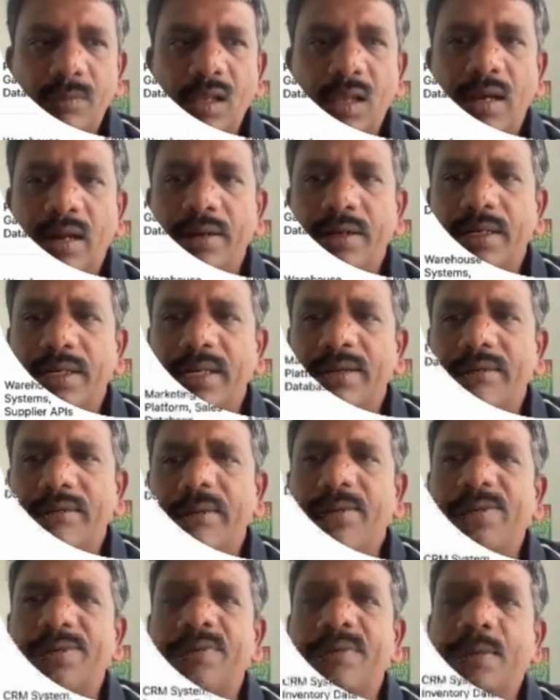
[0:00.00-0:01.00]
And
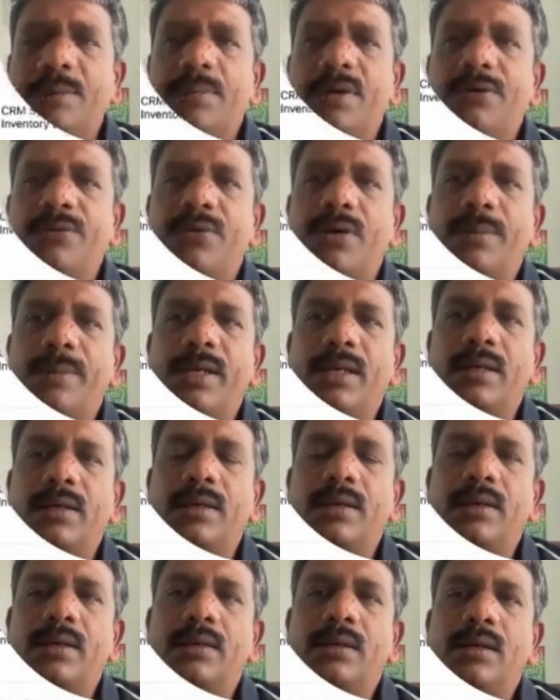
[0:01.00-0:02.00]
DevOps will perform
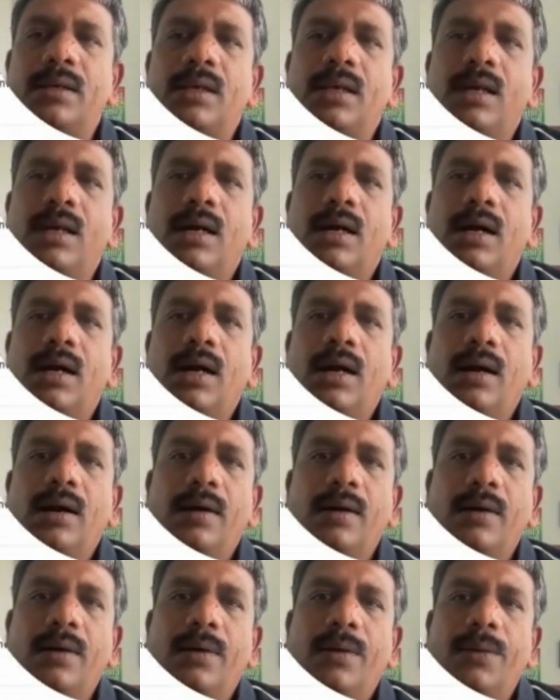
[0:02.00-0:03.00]
a
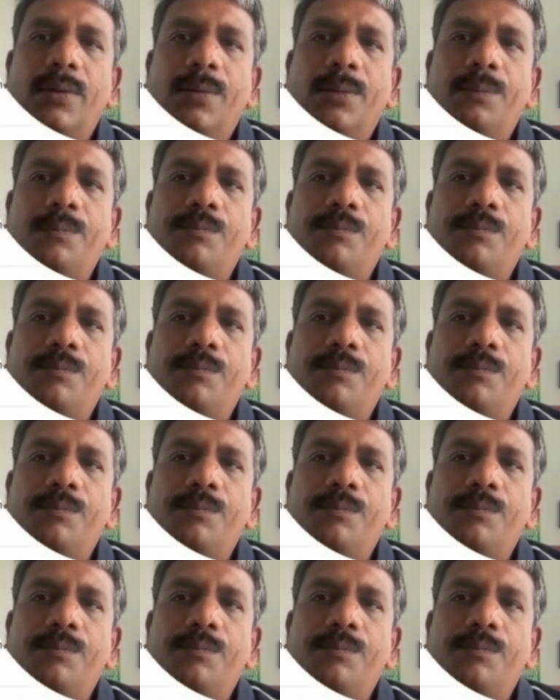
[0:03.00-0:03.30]
uh,